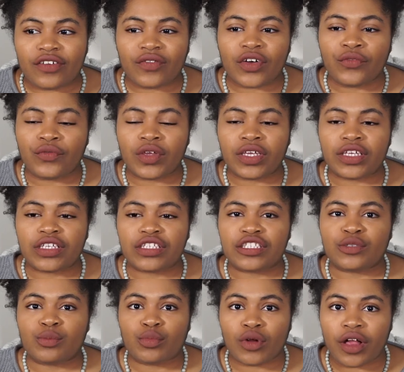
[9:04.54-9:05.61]
of
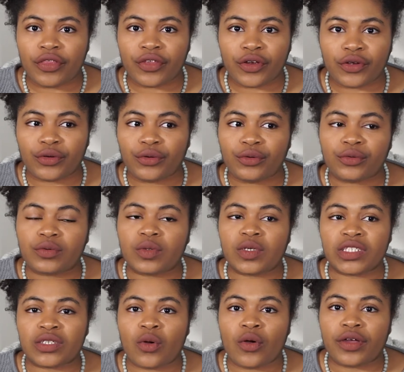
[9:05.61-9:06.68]
his brother, who
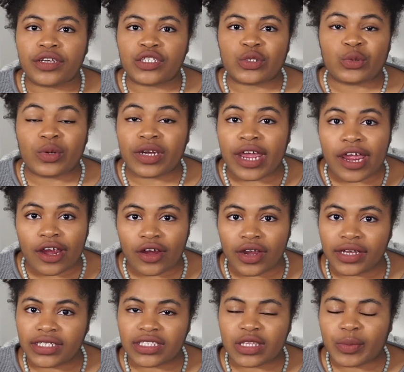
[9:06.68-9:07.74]
is going to
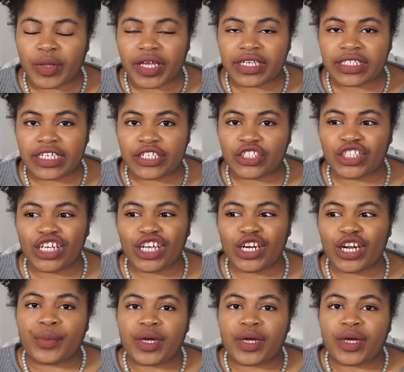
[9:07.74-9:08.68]
inherit the plantation,